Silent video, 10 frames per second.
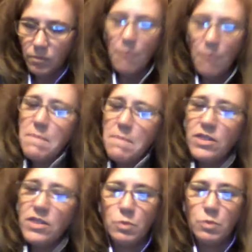The
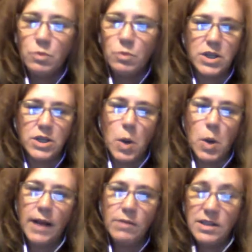methods were pretty short.
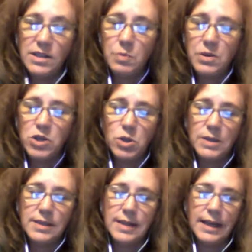It's a pretty
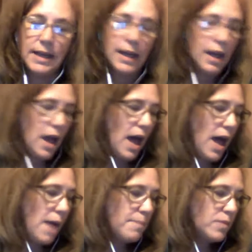short study,
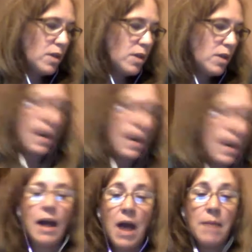but
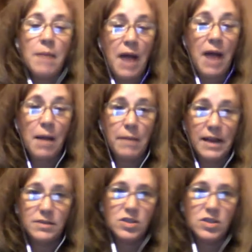I'm not
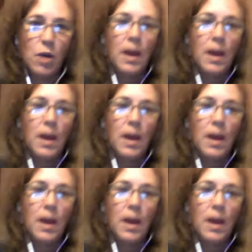biomed, so